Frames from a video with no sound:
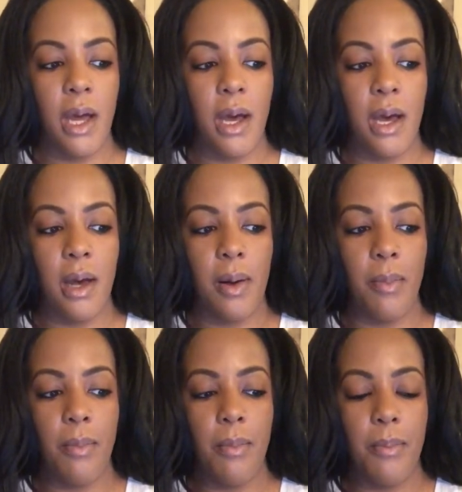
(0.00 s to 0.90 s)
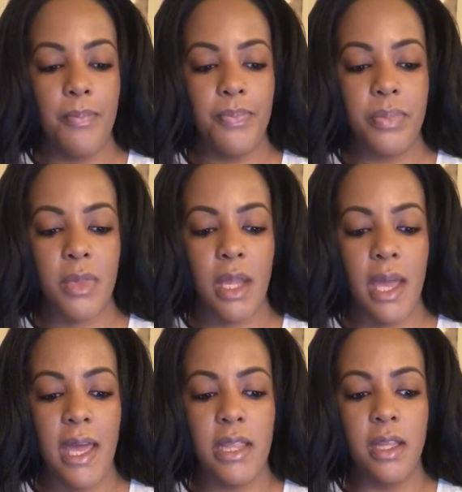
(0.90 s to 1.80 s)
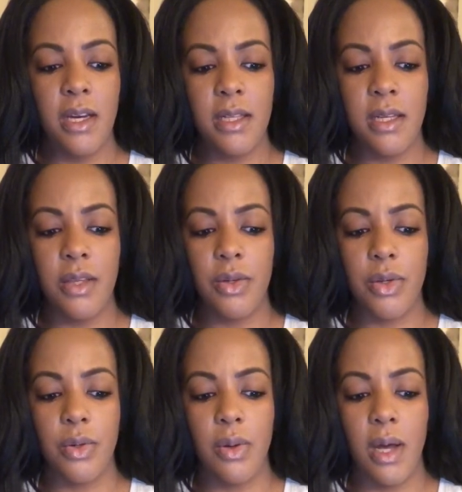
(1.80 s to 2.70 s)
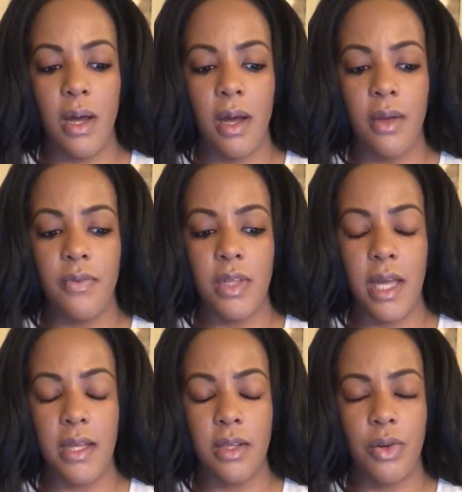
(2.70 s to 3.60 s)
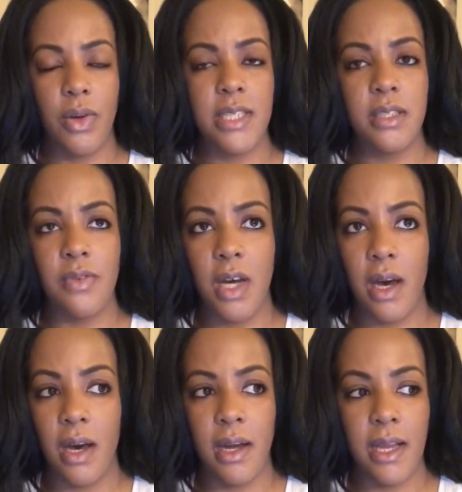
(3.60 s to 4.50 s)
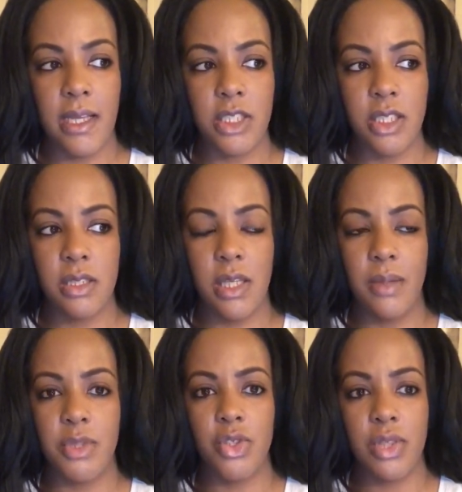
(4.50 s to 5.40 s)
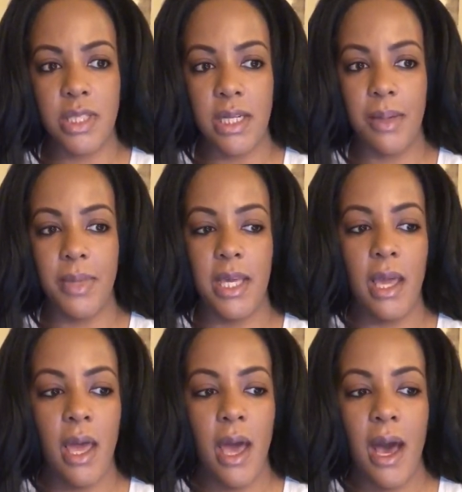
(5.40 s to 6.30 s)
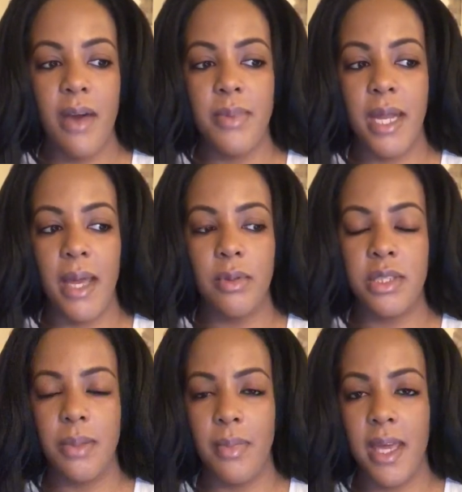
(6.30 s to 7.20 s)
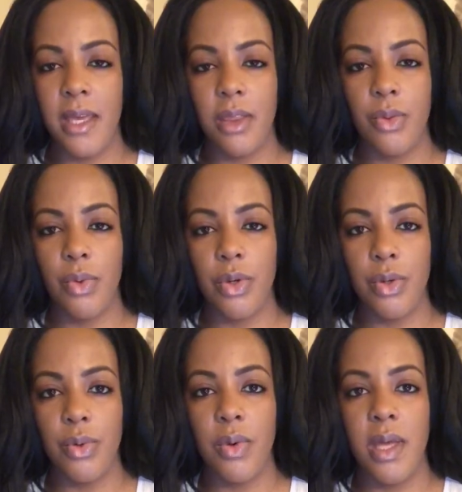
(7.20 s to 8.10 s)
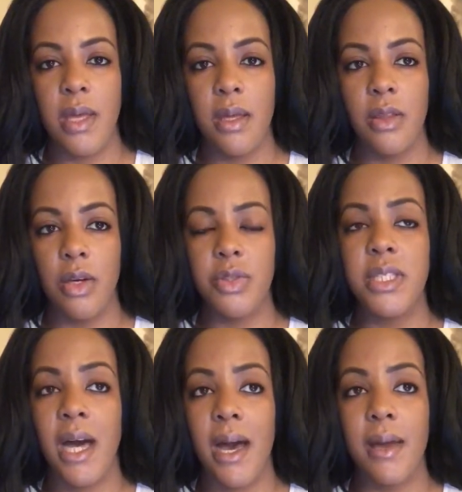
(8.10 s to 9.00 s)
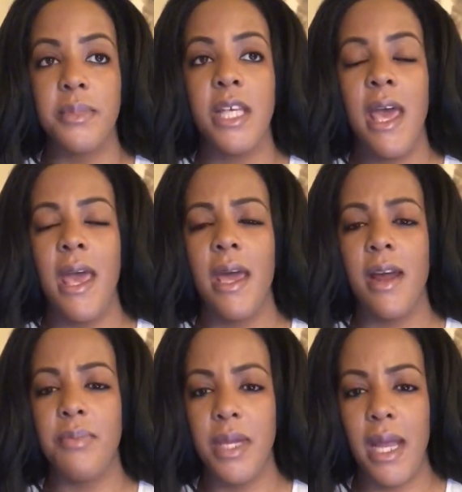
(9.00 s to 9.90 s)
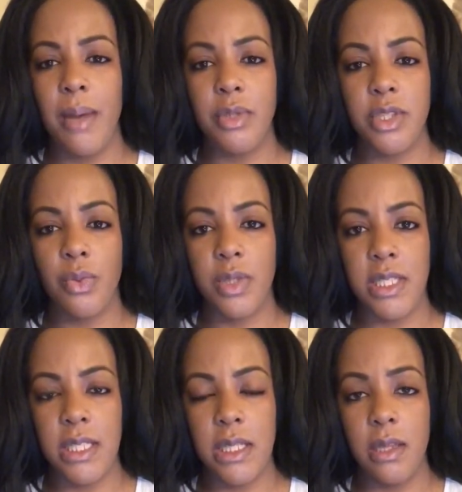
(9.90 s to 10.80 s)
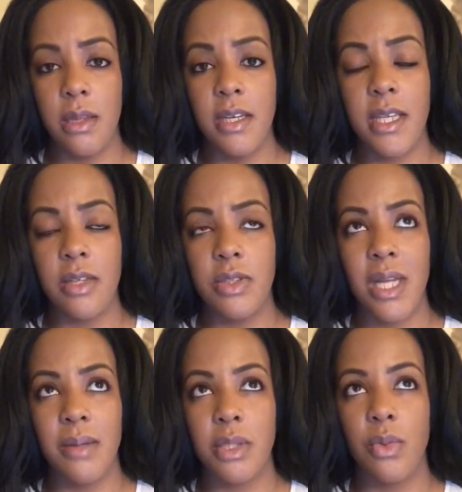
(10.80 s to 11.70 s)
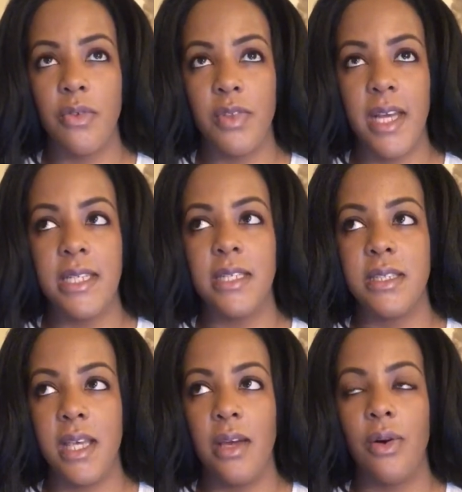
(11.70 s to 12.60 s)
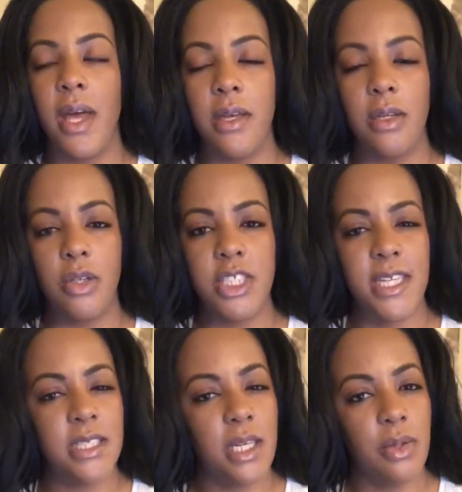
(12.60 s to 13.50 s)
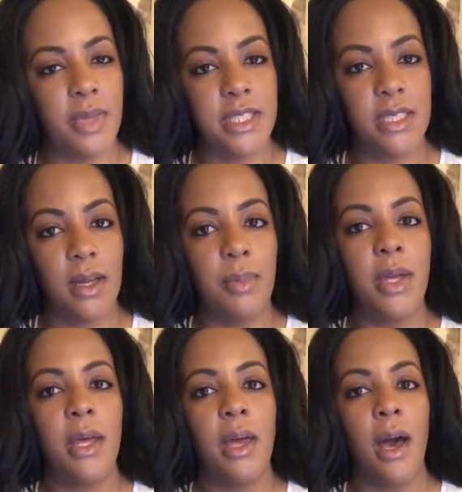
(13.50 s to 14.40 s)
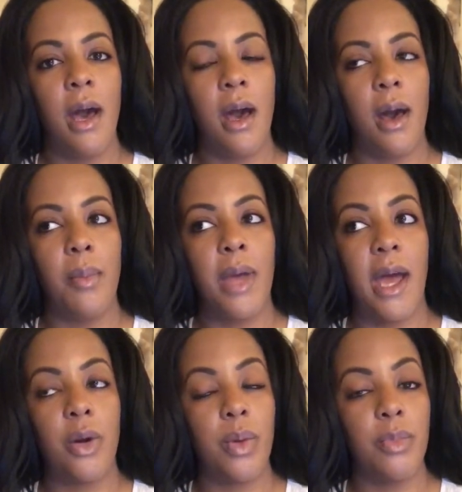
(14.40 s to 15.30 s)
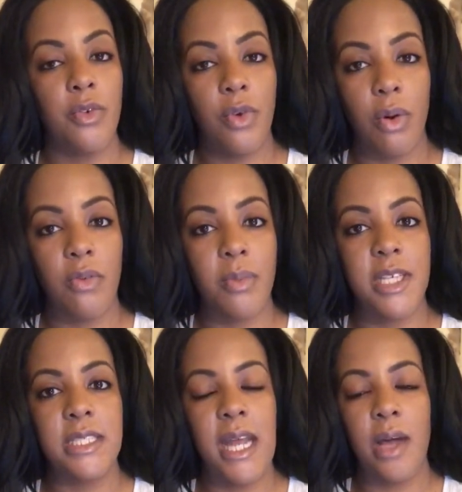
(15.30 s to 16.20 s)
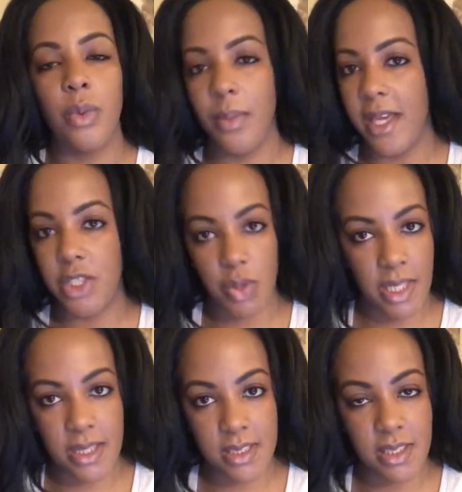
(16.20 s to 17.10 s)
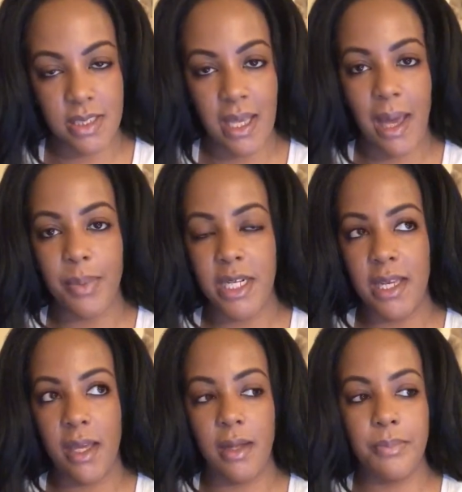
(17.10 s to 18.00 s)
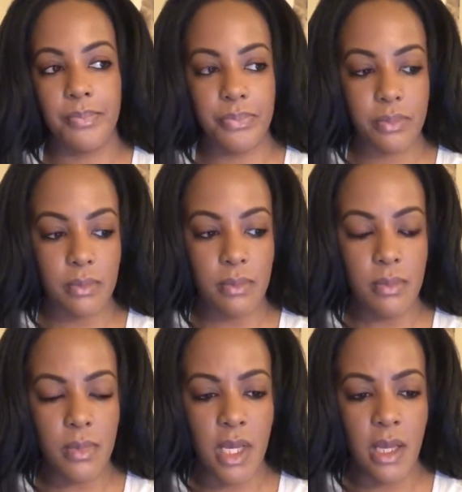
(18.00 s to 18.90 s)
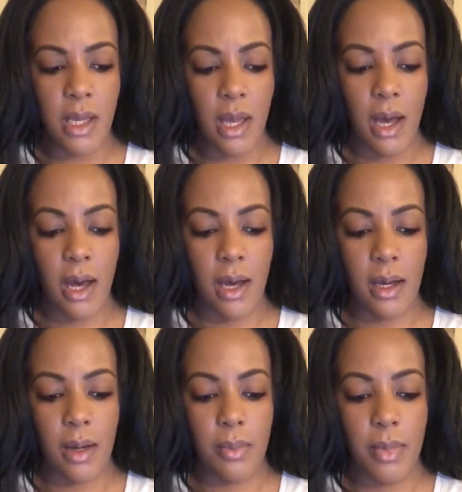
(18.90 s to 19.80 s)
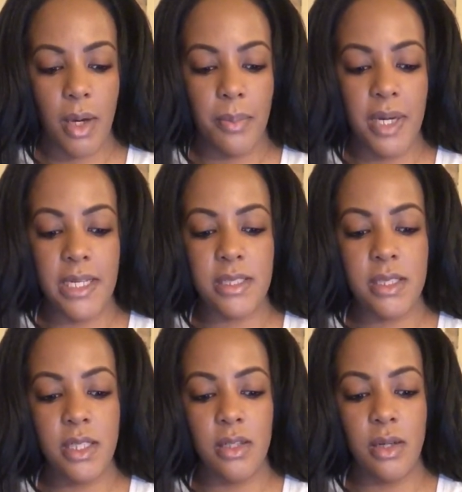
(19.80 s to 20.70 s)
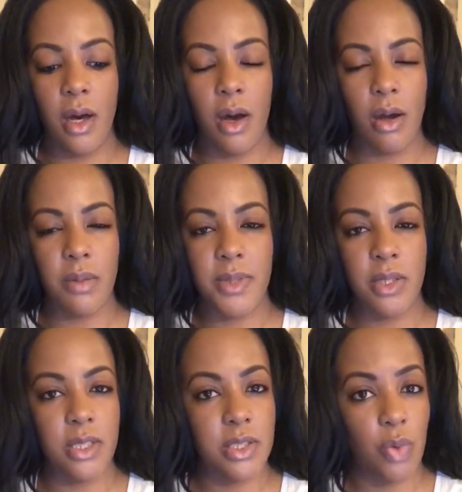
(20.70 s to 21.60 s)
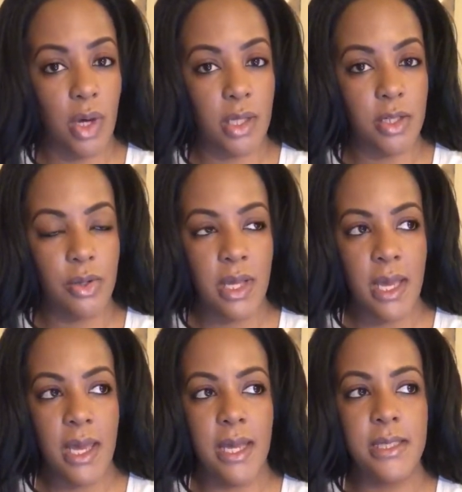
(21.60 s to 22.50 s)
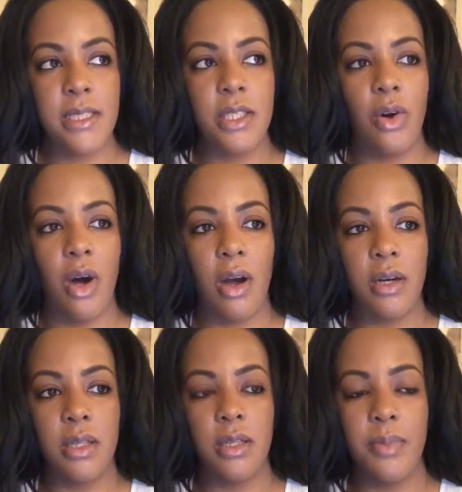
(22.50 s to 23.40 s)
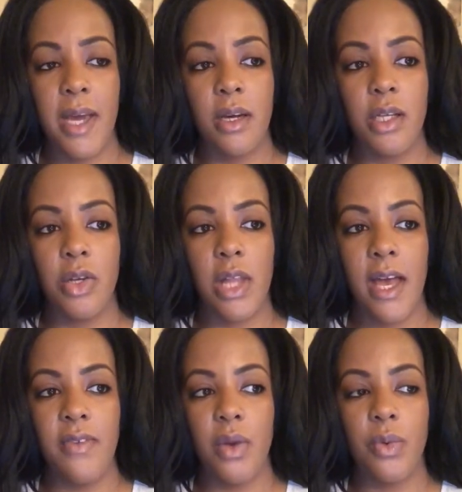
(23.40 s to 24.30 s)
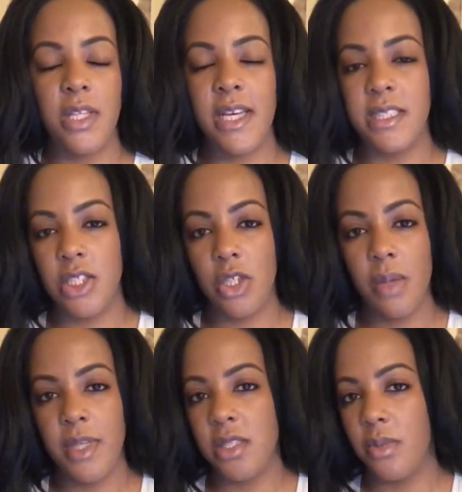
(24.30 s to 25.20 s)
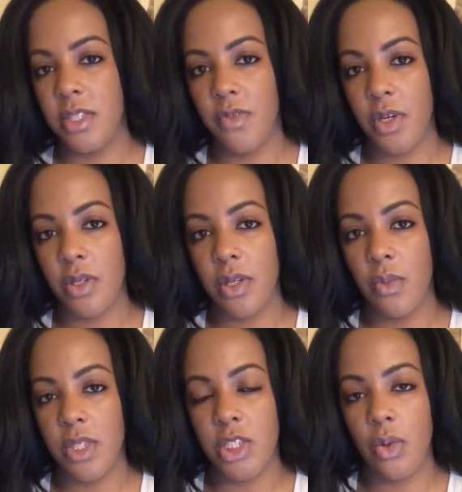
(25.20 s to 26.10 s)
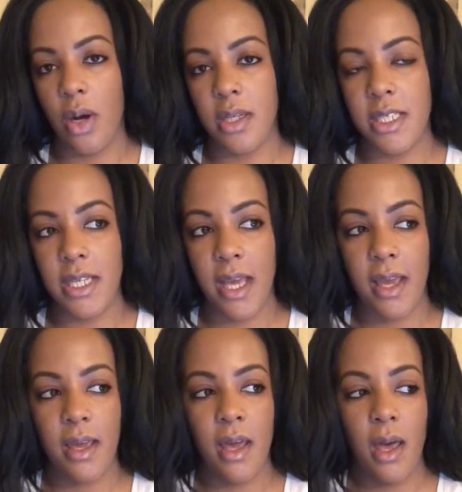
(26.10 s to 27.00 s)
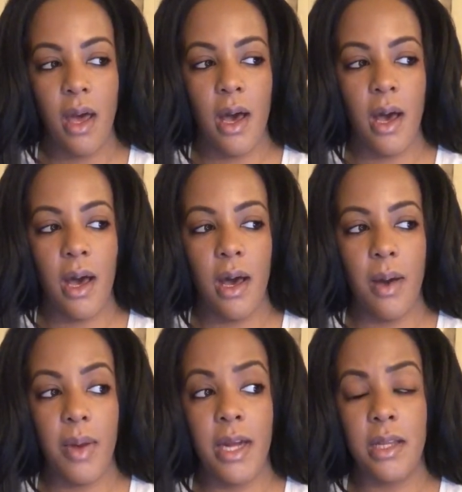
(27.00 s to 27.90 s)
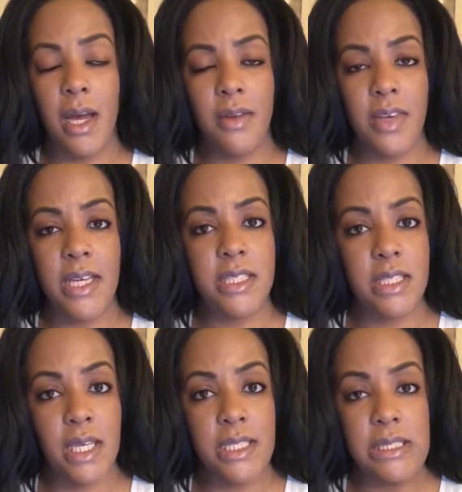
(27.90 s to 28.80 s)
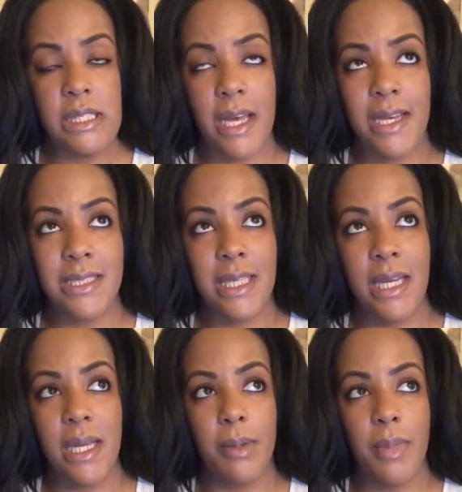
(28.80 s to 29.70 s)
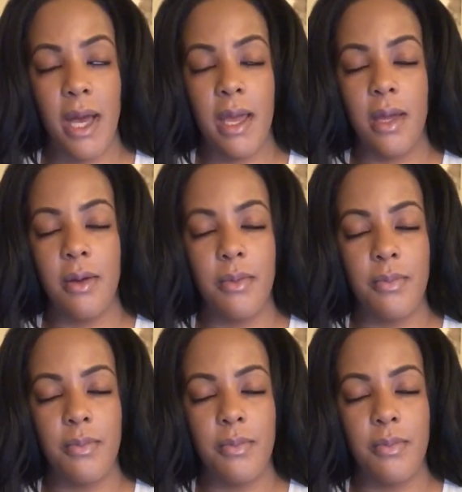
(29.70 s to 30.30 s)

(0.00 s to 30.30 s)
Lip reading: And luckily, through, I feel like, the grace of God and just Him strengthening me, I've been able to make it through those times. And I've been able to really look at those times and reflect and say, okay, Chastity, you messed up. How do we move forward from this? And how do we make sure that this doesn't happen again? But it's still a hard pill to swallow. It's still hard to look back on your life and realize that you could be so much further than what you are today. And a lot of it is like I said in my